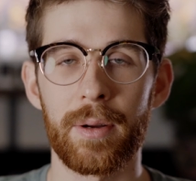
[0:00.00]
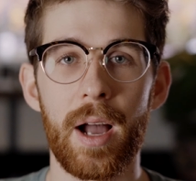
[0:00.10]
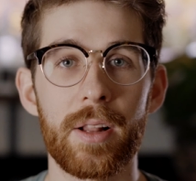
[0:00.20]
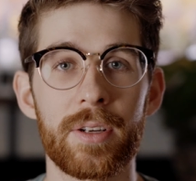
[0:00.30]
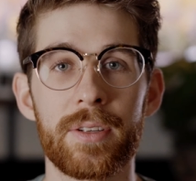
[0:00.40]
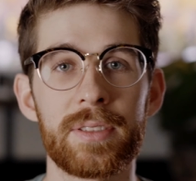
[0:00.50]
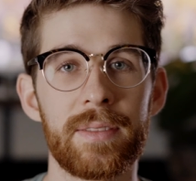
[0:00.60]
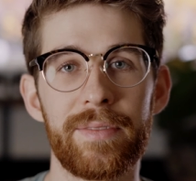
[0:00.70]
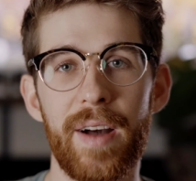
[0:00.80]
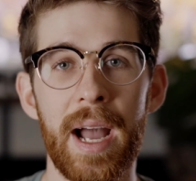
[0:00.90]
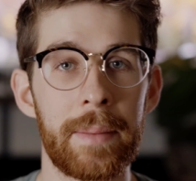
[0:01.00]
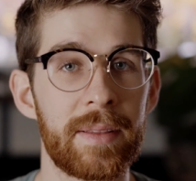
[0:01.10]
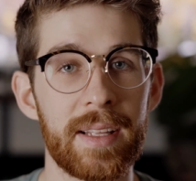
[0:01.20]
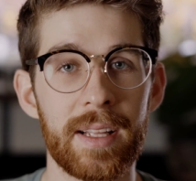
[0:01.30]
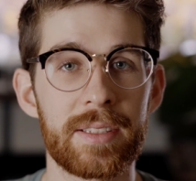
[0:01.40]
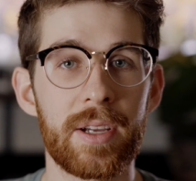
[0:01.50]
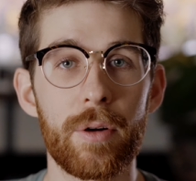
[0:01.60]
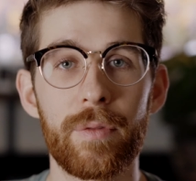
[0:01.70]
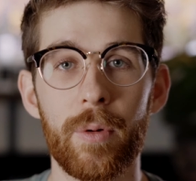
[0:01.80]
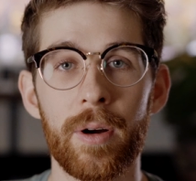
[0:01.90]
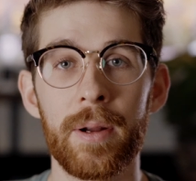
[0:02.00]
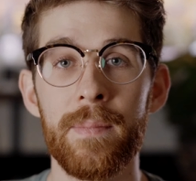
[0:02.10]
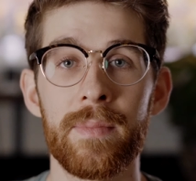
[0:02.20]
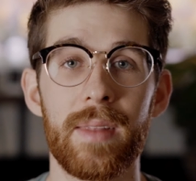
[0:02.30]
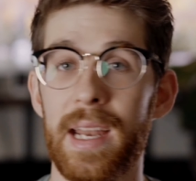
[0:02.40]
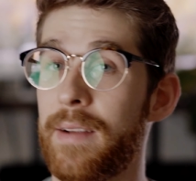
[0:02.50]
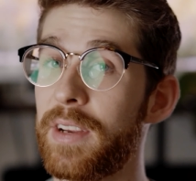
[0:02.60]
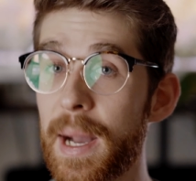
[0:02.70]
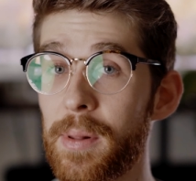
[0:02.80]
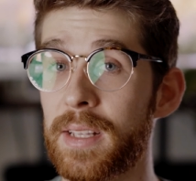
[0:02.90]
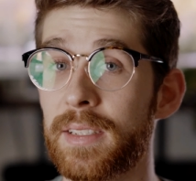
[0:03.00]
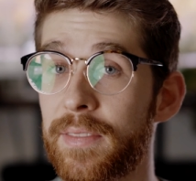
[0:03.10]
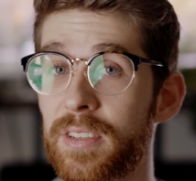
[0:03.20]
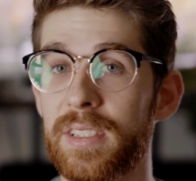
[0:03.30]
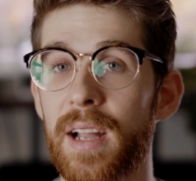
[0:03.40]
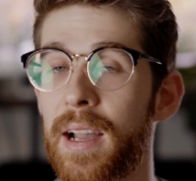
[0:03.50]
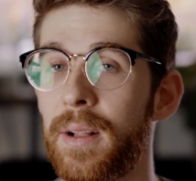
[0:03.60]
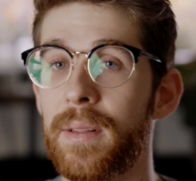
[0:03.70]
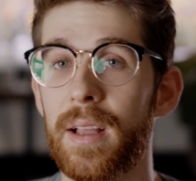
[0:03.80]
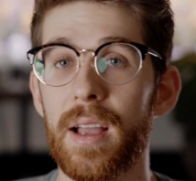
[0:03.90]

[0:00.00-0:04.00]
colors and vibe that they like to go for, and every couple has a different style.